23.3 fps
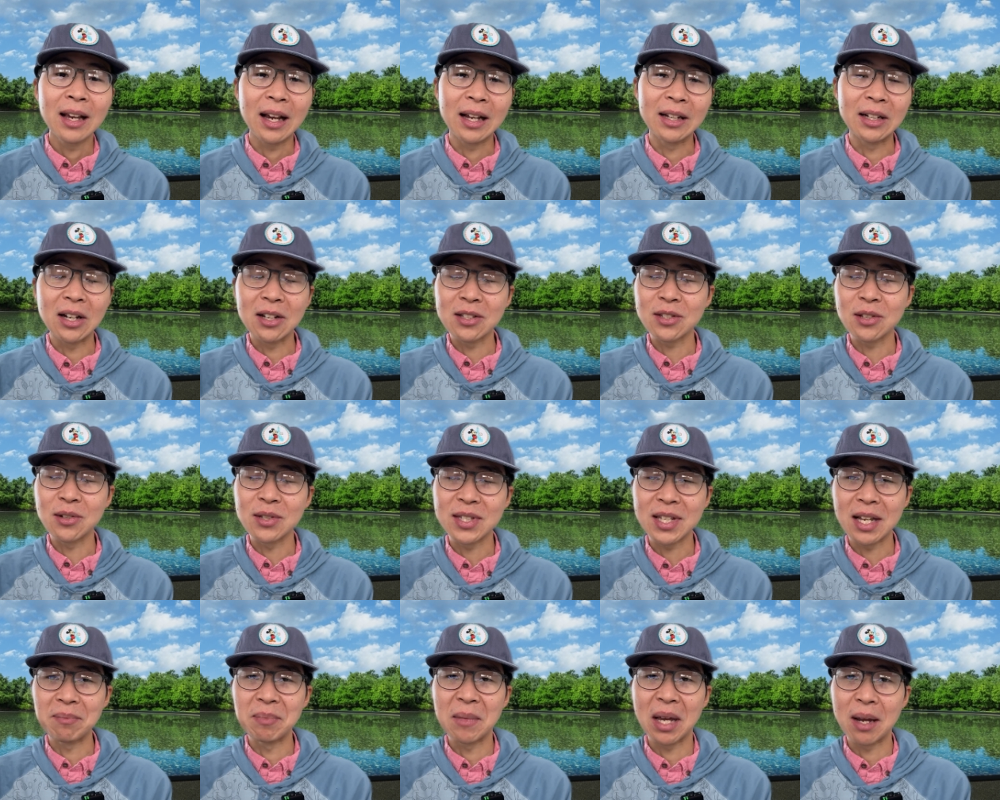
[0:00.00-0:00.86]
and also
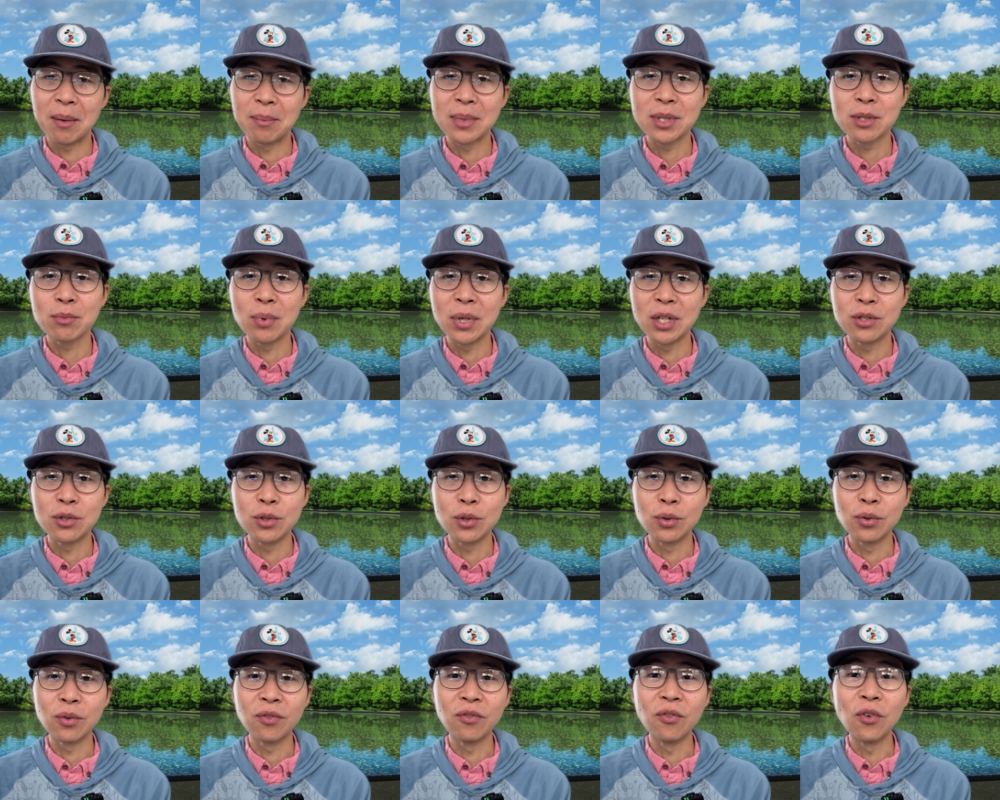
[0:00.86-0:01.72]
sometimes we
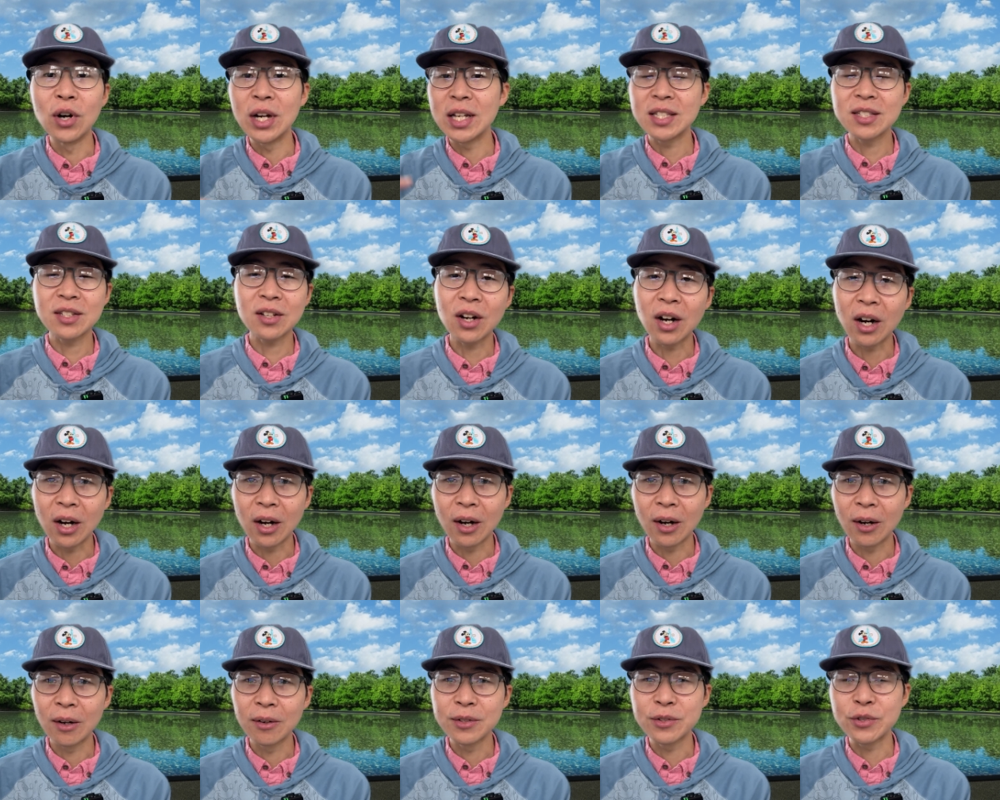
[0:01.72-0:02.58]
do voice
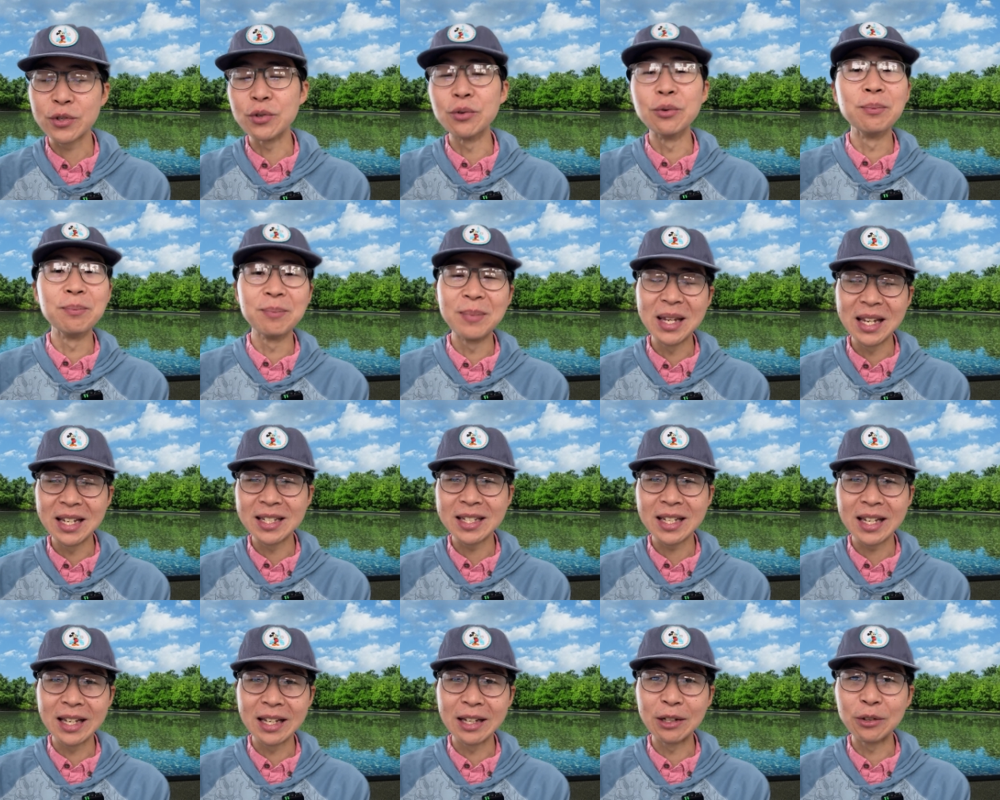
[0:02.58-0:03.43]
call, Zoom
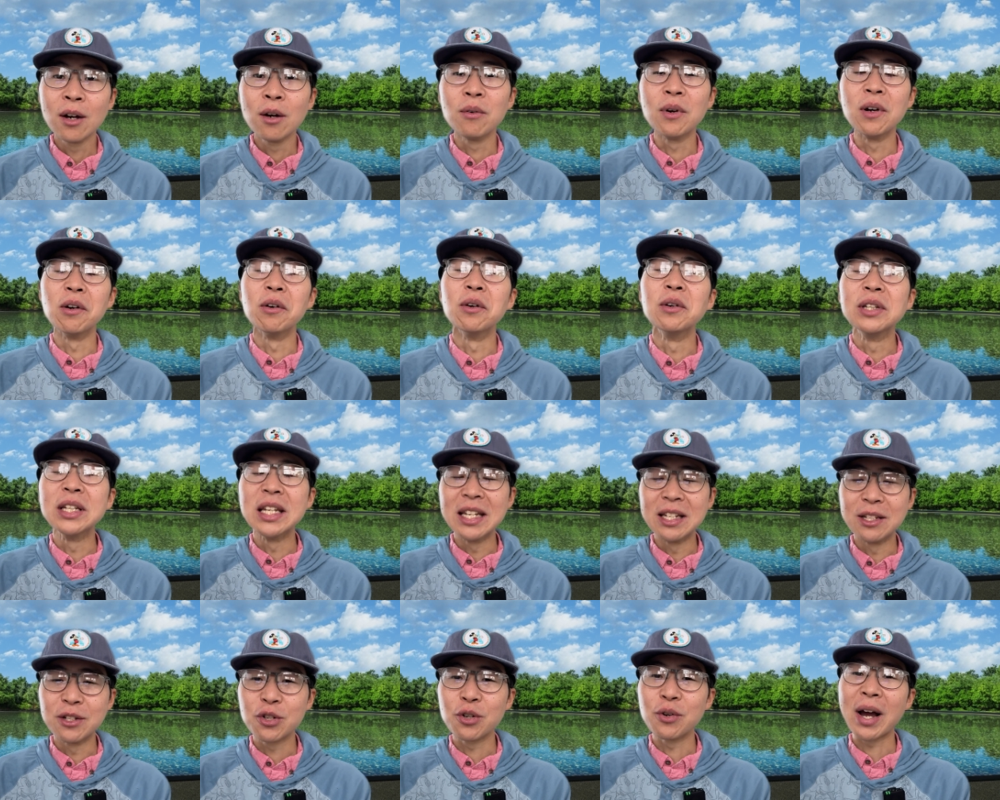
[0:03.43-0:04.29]
meeting, we'll
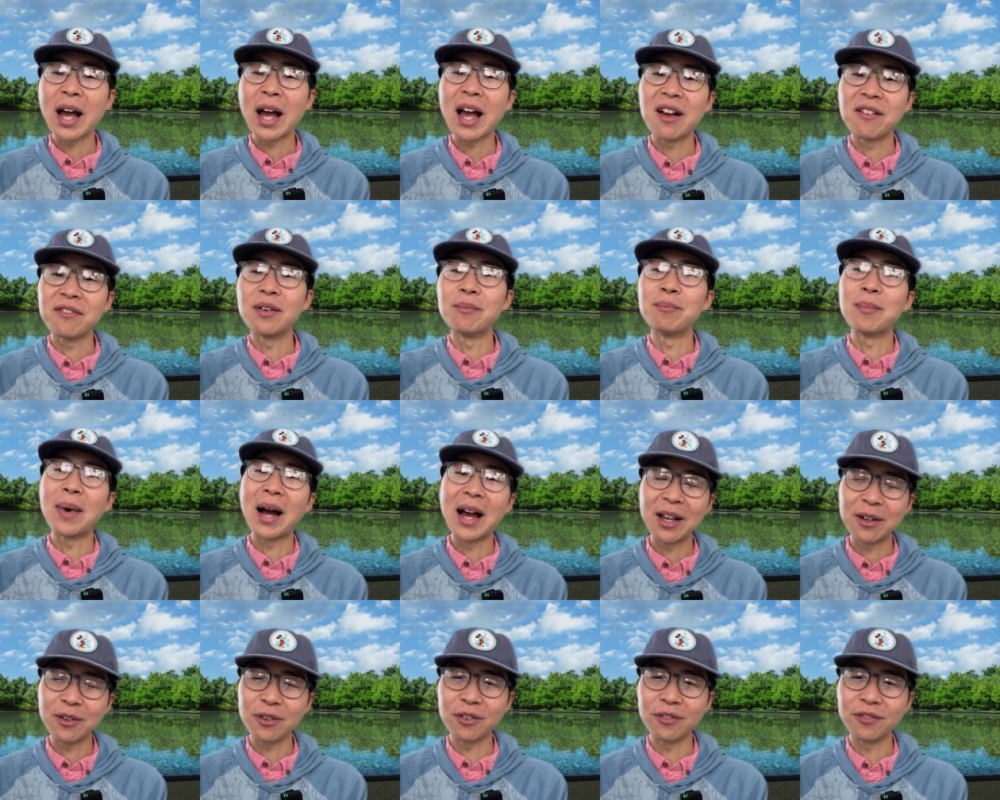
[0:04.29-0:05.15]
need to have a
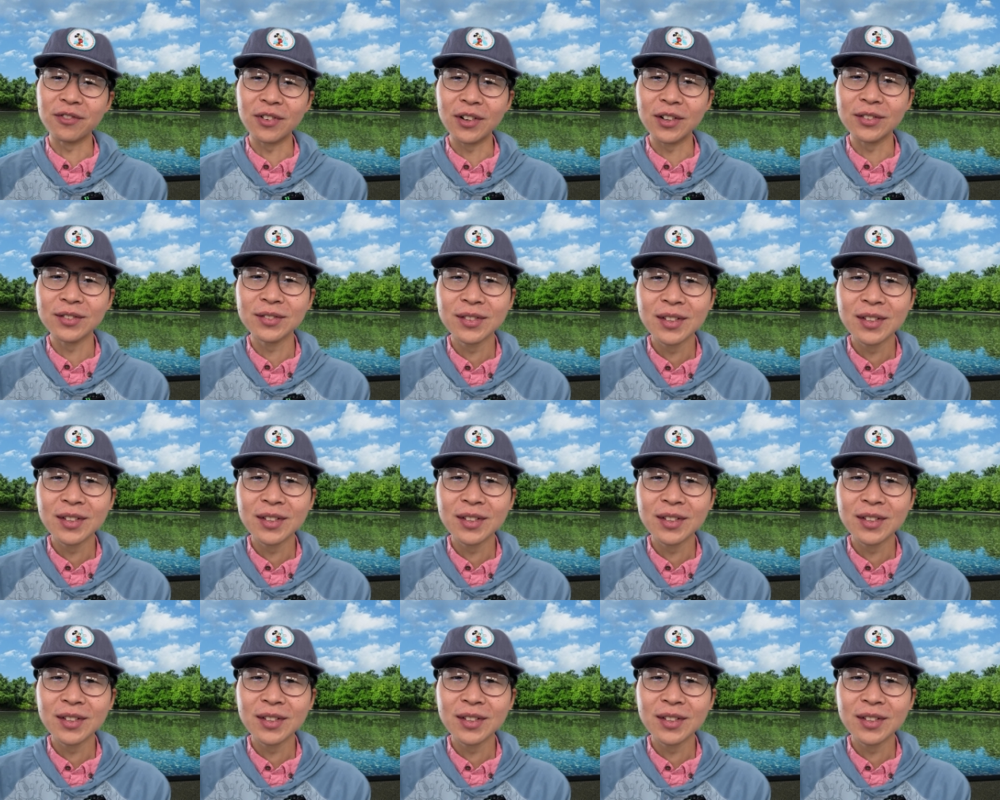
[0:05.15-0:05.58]
microphone.